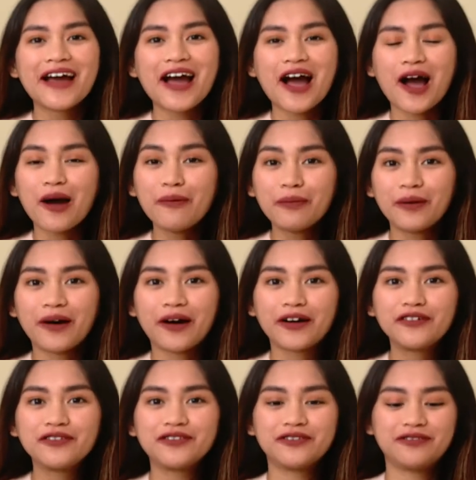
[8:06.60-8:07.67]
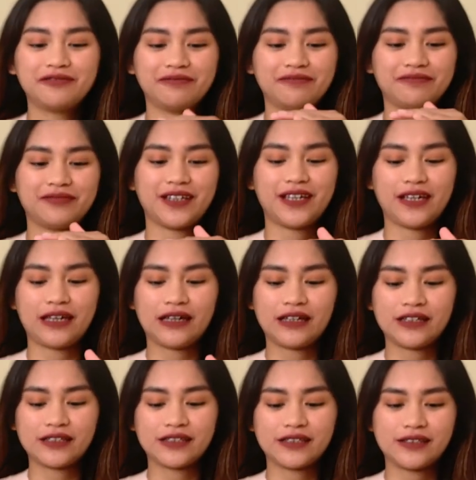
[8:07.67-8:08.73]
Above
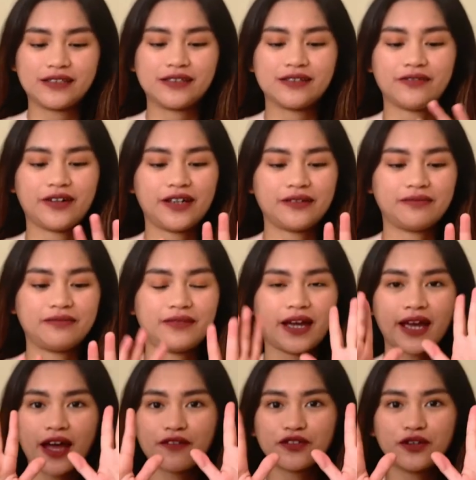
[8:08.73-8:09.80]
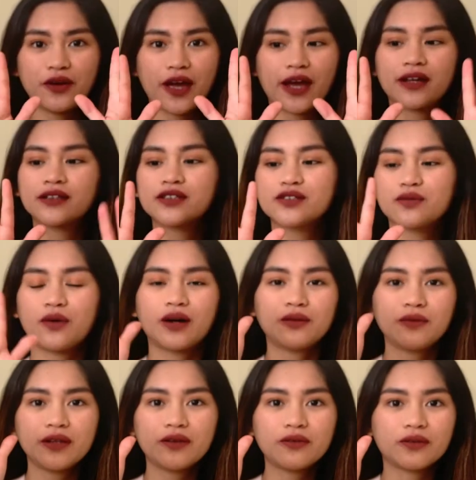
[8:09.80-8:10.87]
is, wait, I have two hands,
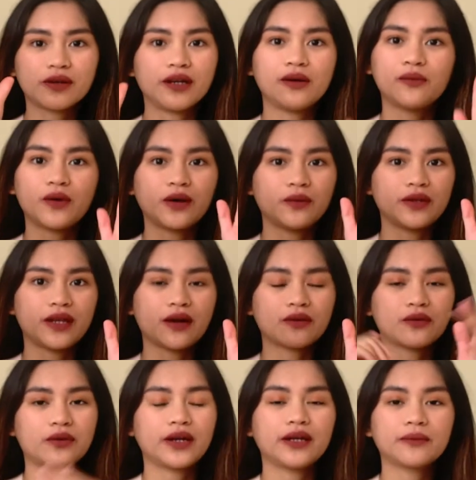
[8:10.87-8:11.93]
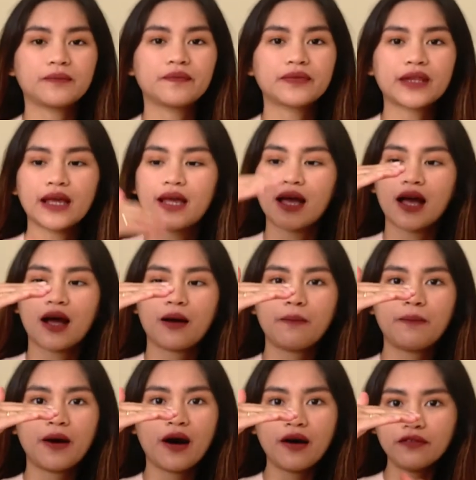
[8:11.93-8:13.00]
one with a ring, one without a ring.
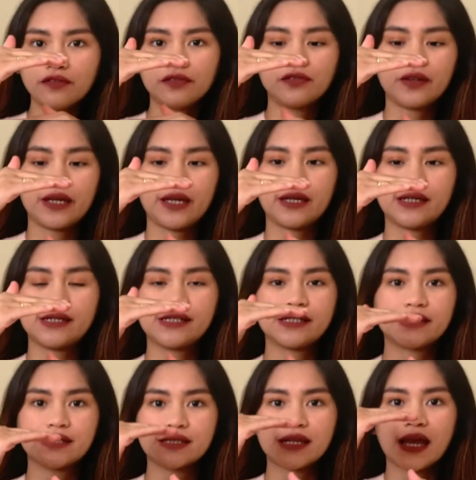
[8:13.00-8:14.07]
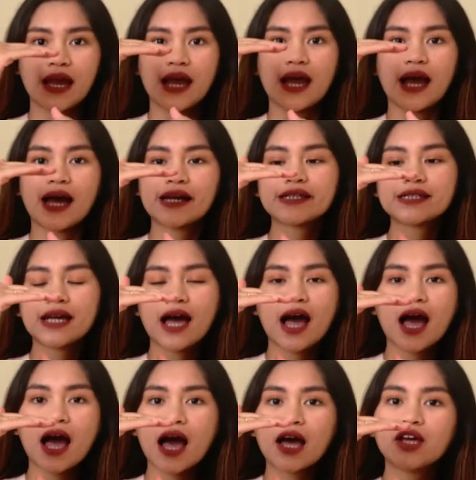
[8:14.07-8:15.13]
Above is at
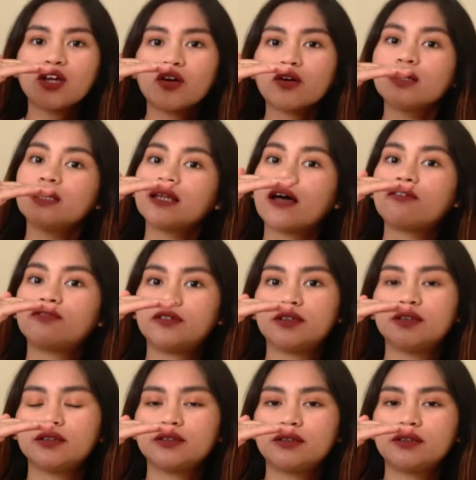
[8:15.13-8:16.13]
a higher level.